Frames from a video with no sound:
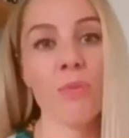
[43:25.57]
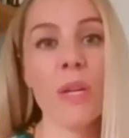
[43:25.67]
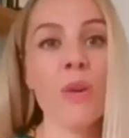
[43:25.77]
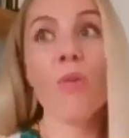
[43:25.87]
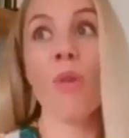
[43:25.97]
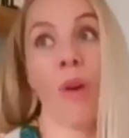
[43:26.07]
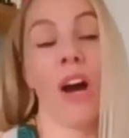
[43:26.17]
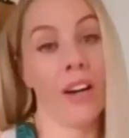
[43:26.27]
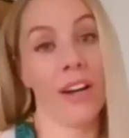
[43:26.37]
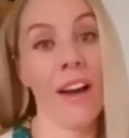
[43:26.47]
We all are
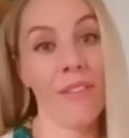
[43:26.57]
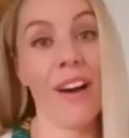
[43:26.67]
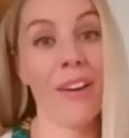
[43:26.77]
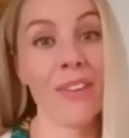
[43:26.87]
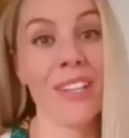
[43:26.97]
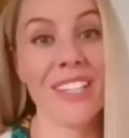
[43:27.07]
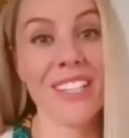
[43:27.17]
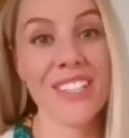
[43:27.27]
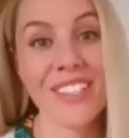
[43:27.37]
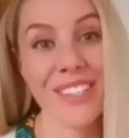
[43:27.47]
going to have health
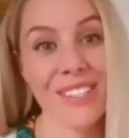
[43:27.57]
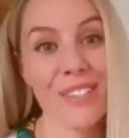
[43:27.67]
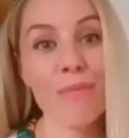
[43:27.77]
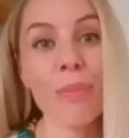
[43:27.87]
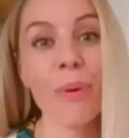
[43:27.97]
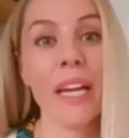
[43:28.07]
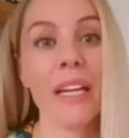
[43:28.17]
conditions at some point.